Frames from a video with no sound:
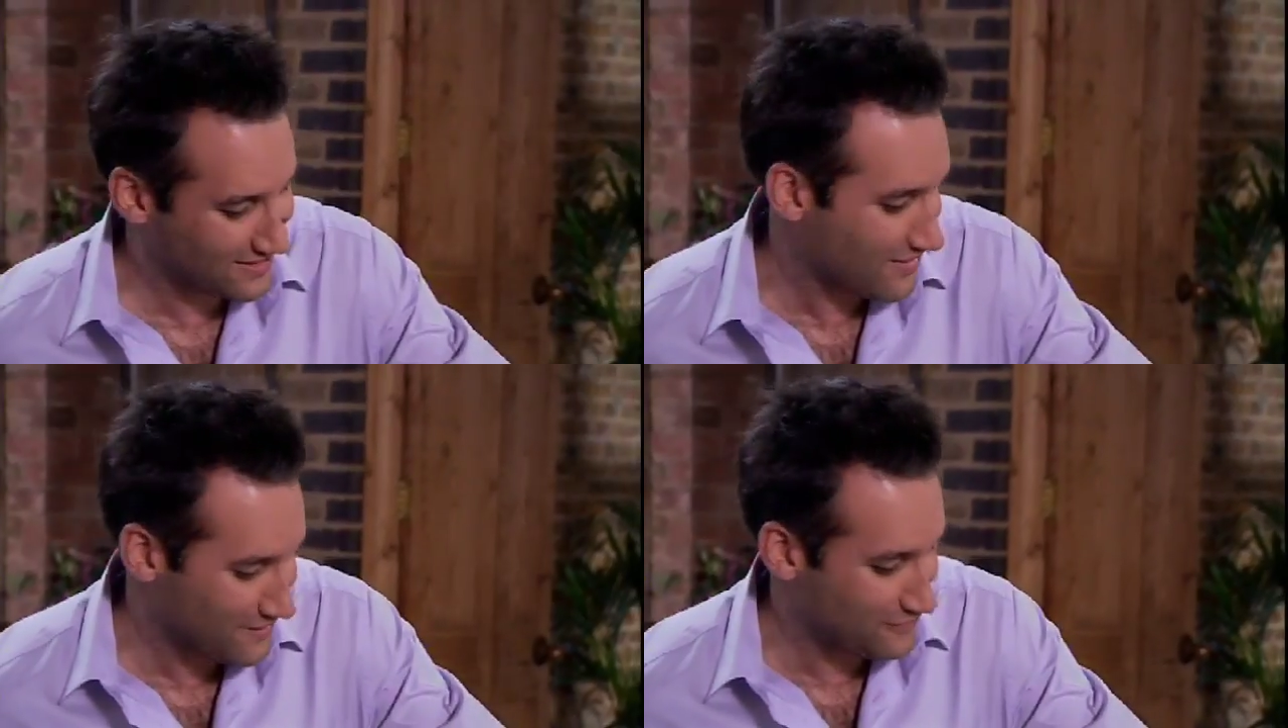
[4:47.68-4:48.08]

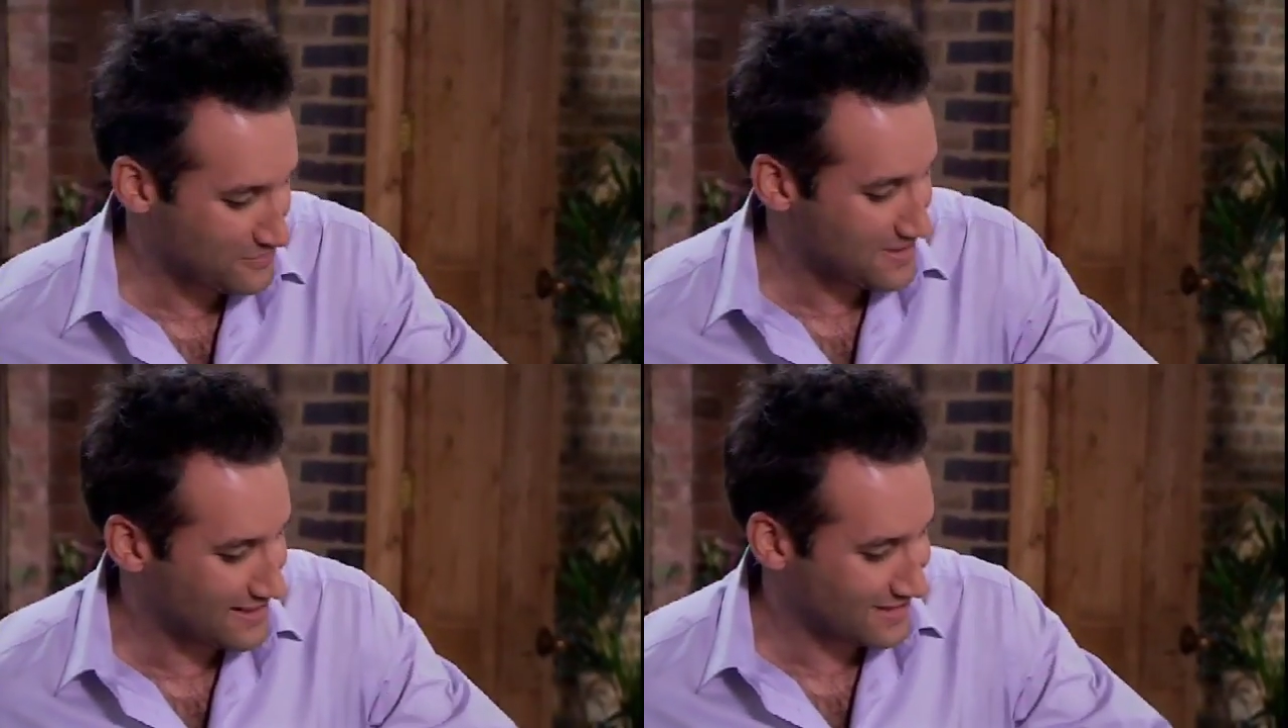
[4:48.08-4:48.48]
Kind of for
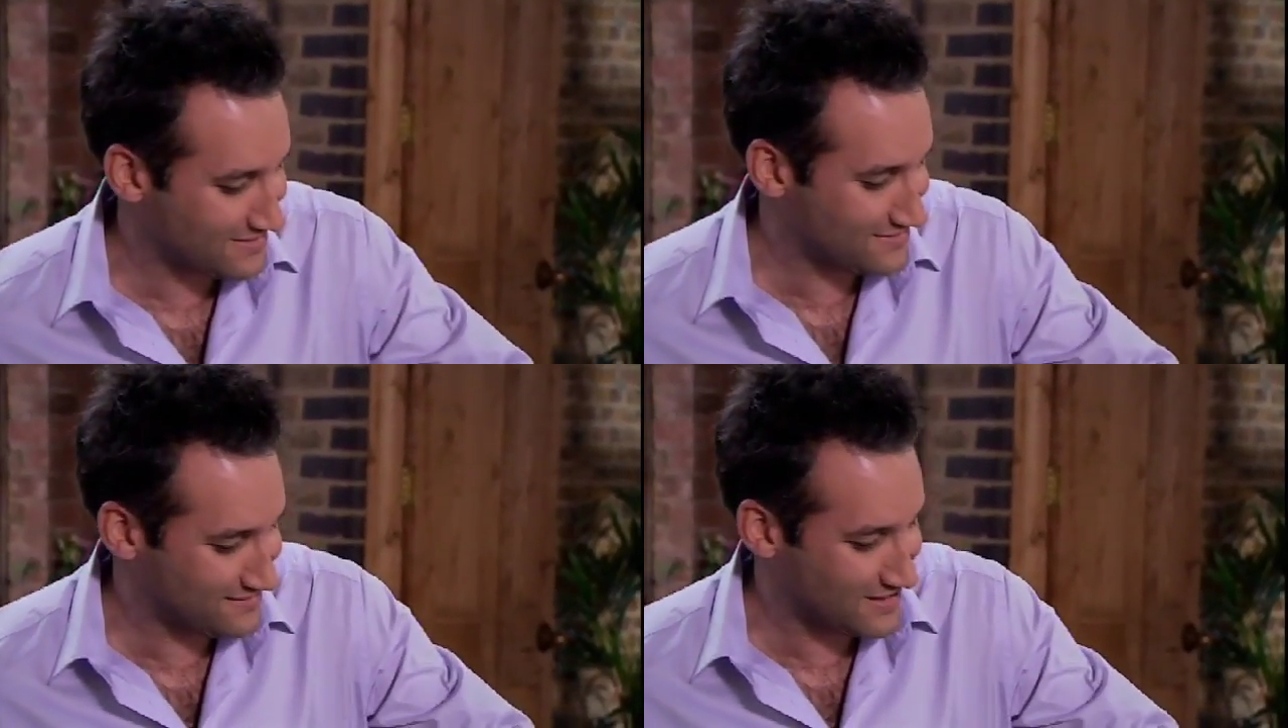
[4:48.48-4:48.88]
me,
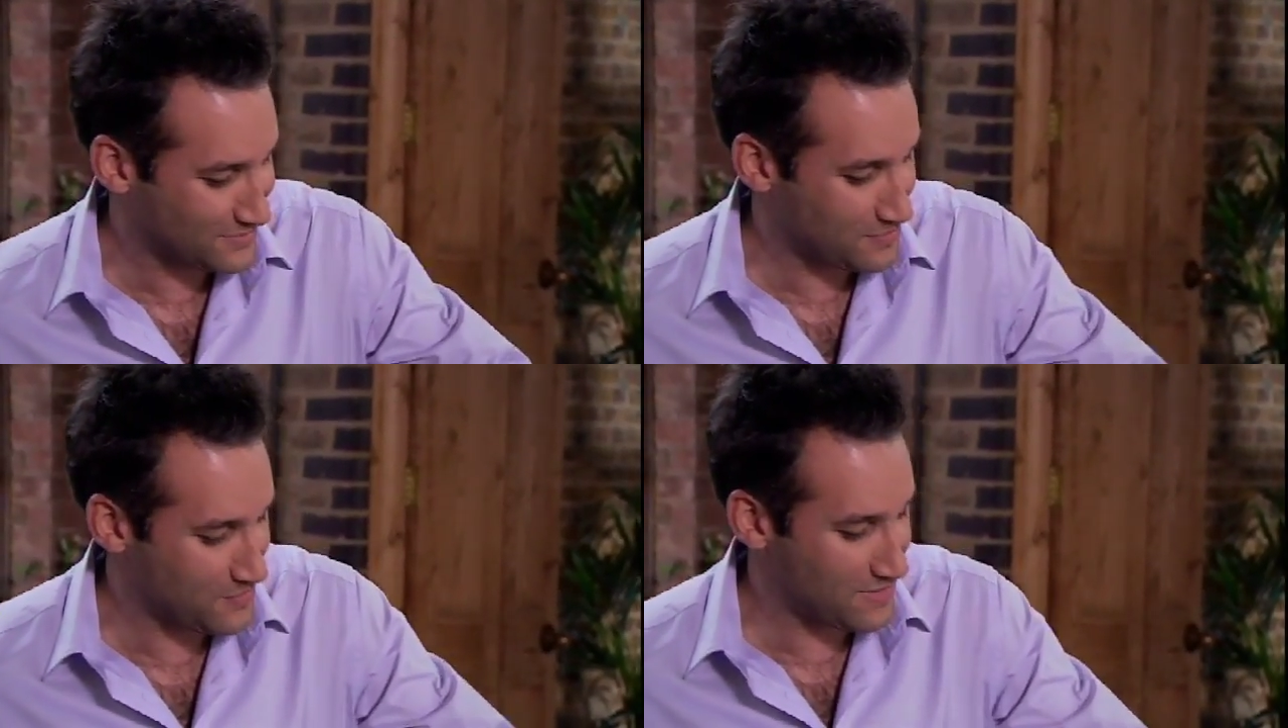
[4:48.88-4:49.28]
that's
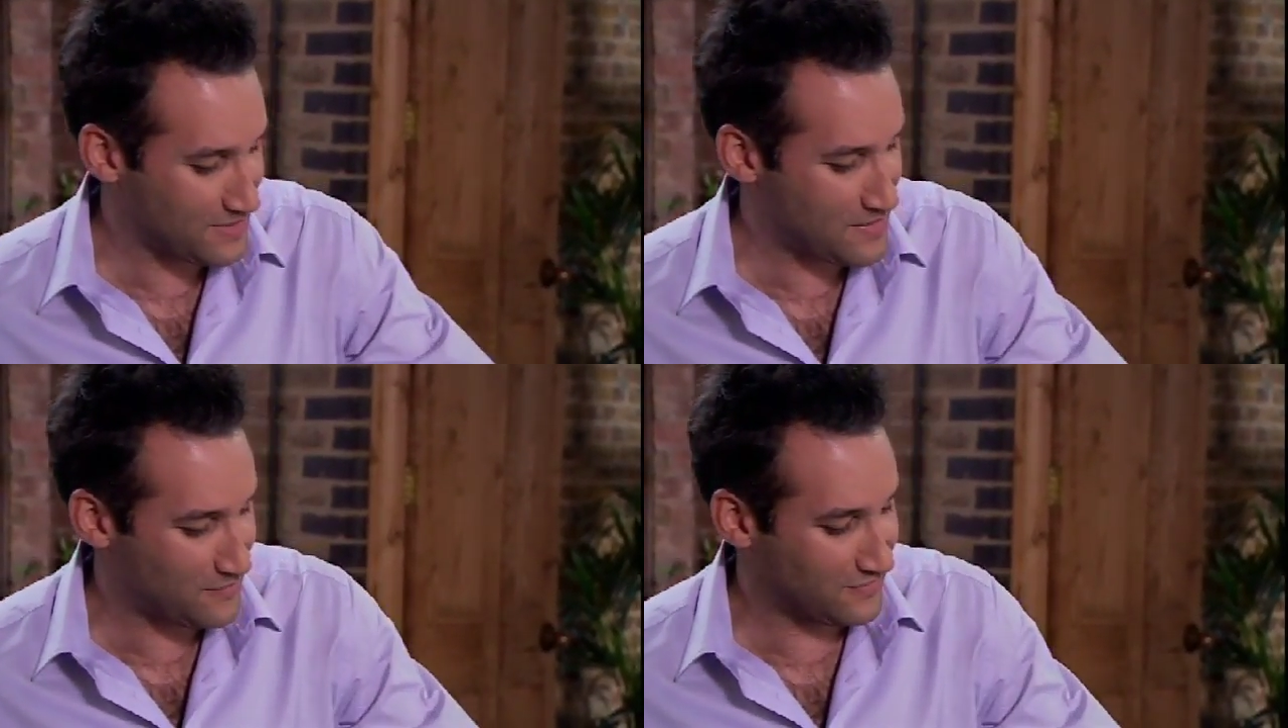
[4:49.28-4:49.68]
probably where the
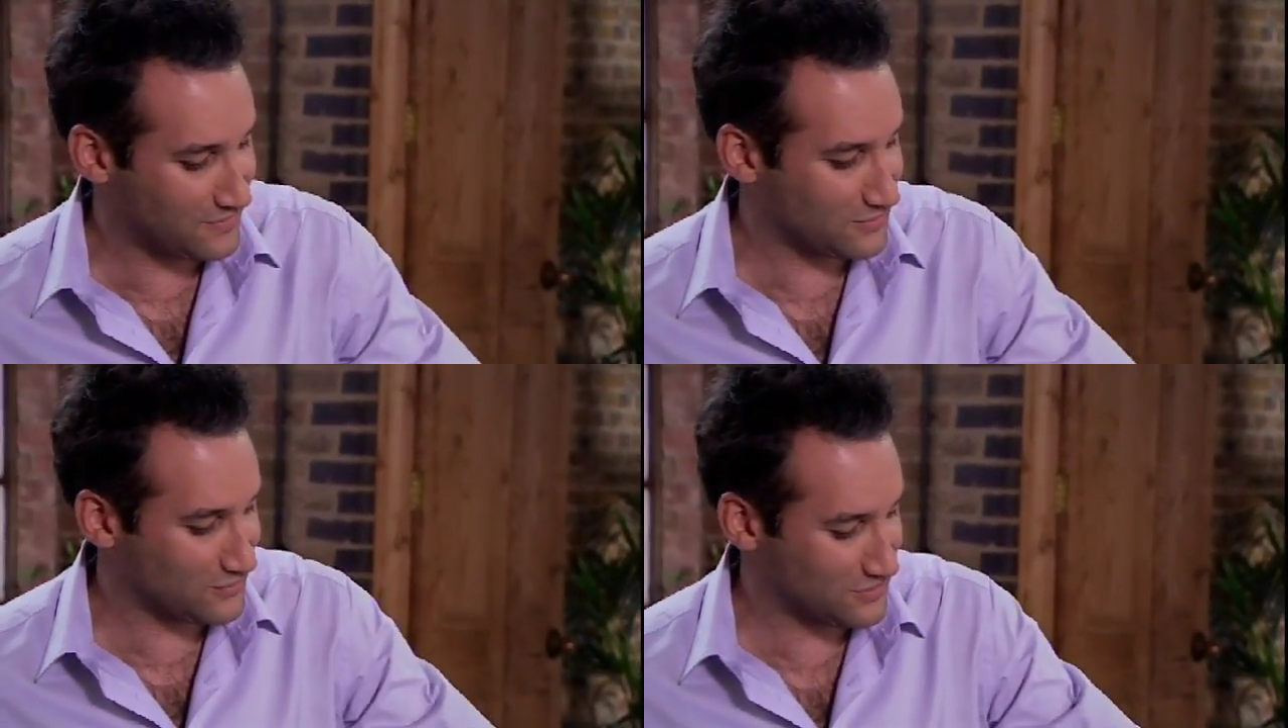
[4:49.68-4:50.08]
memory of the
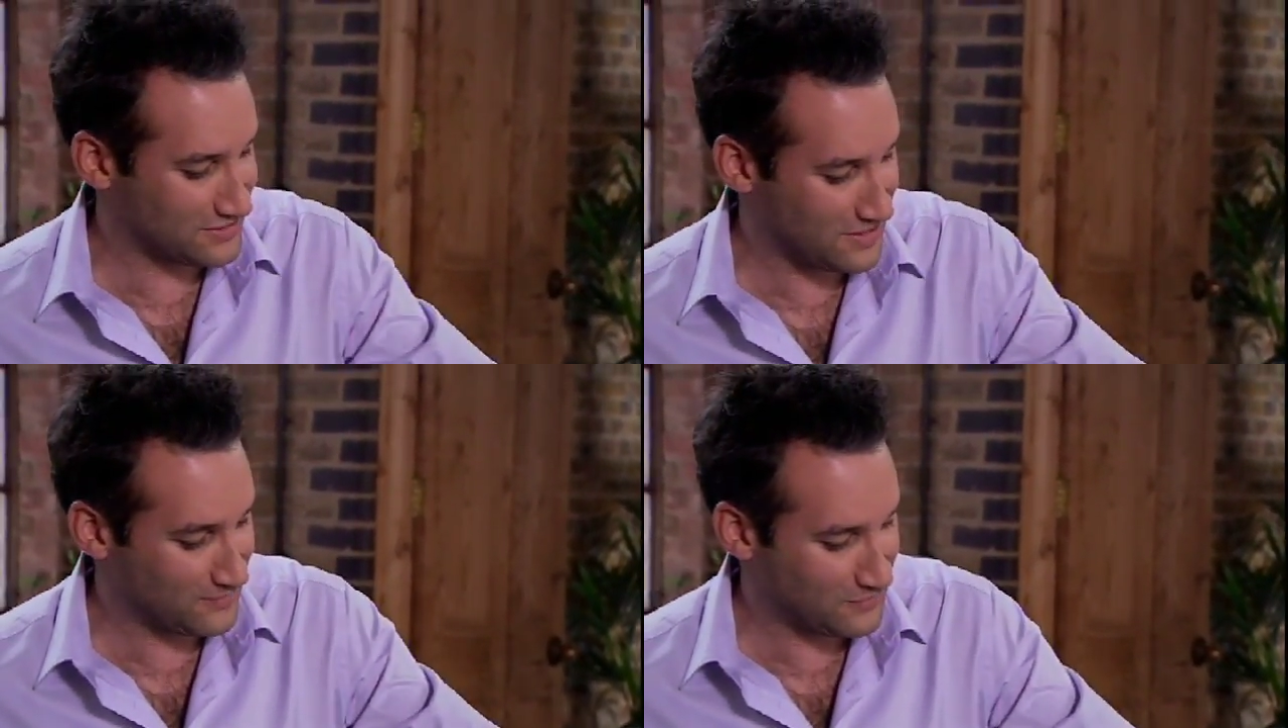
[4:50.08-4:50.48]
sausages
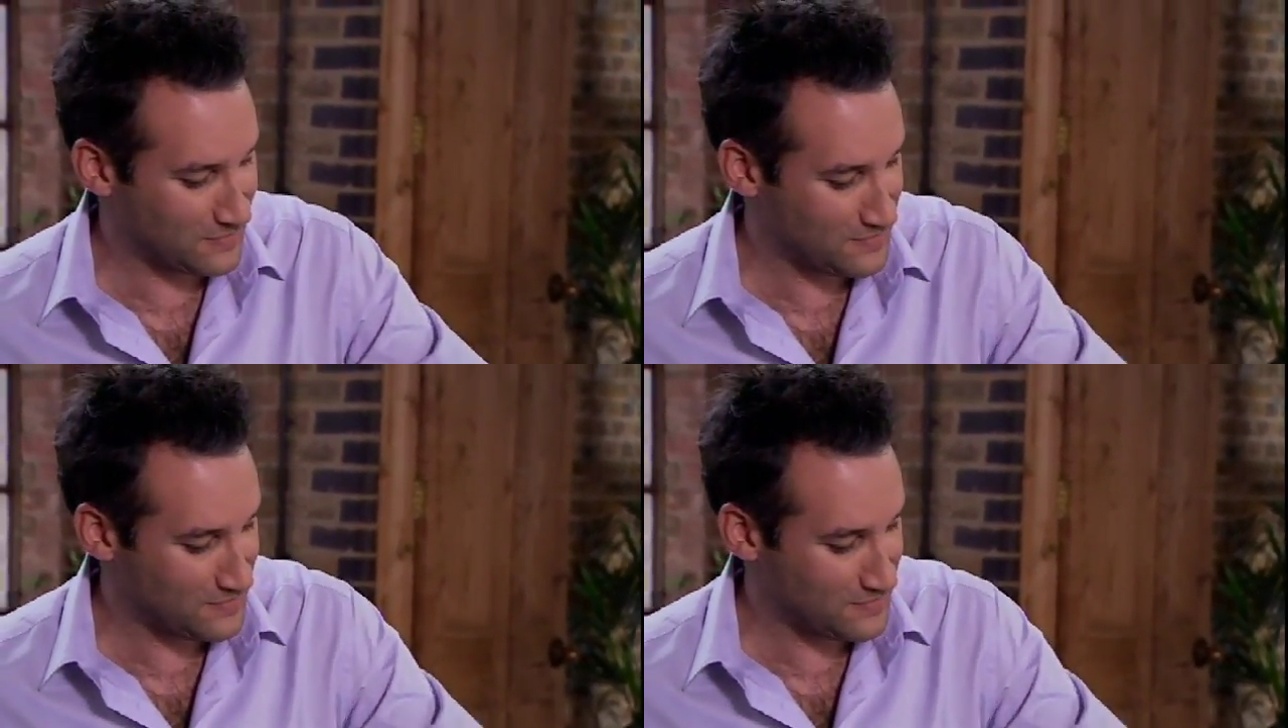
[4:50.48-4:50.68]
comes from.